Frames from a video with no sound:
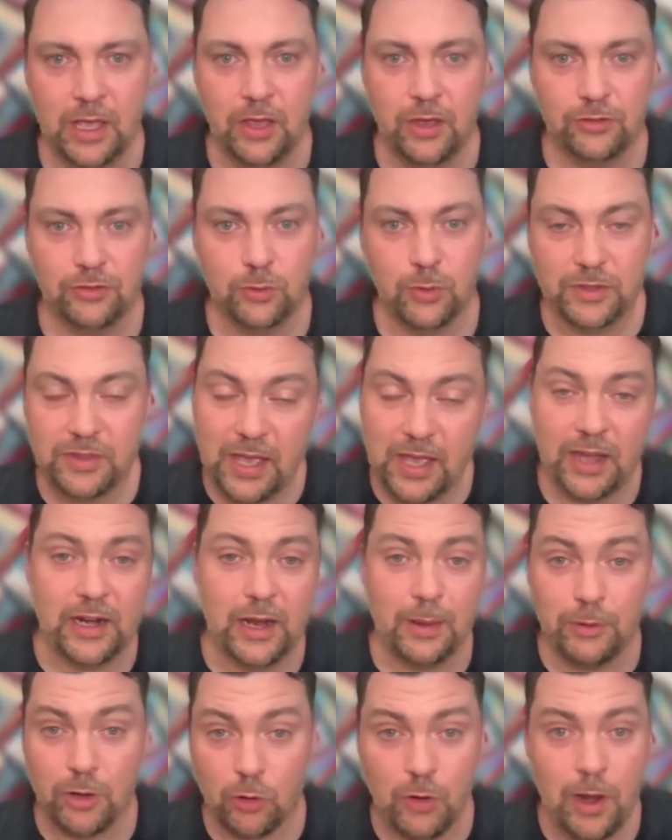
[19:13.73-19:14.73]
So with that,
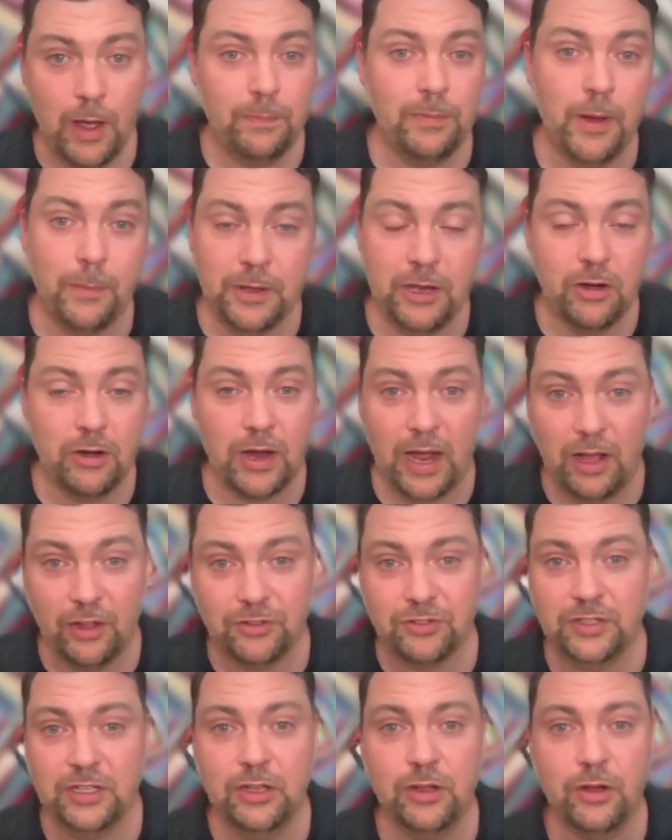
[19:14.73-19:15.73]
I'm going to wrap up here. I'll
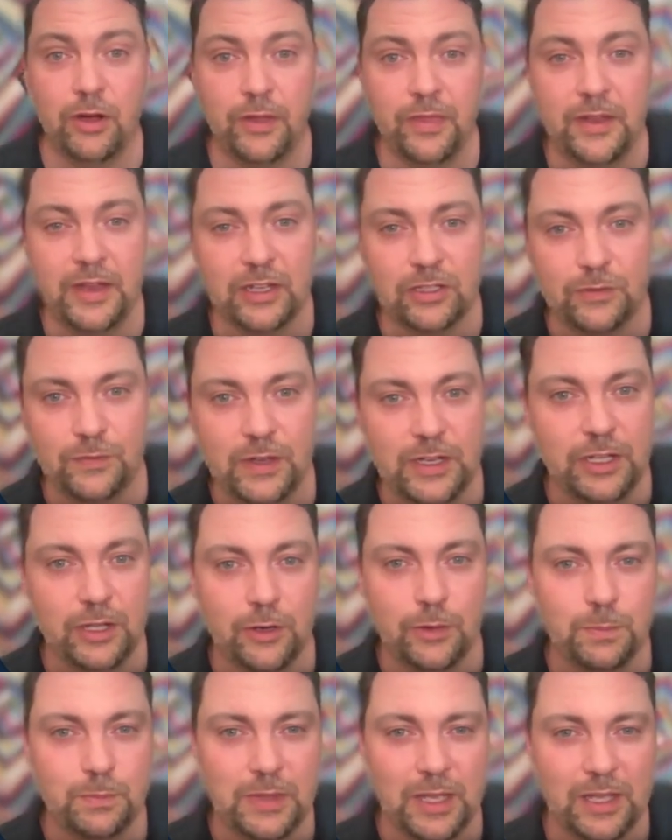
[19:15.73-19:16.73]
see you on the next
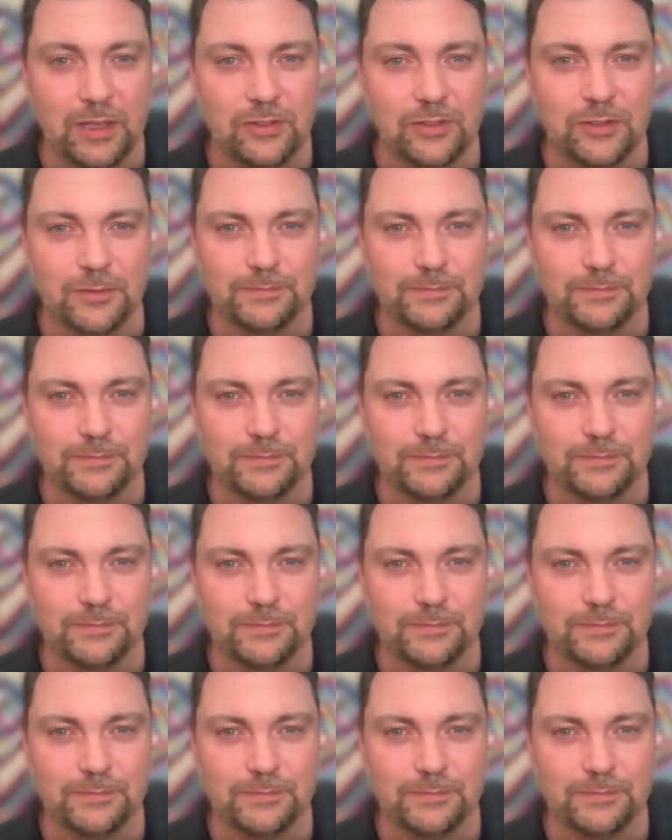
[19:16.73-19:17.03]
video. Thanks.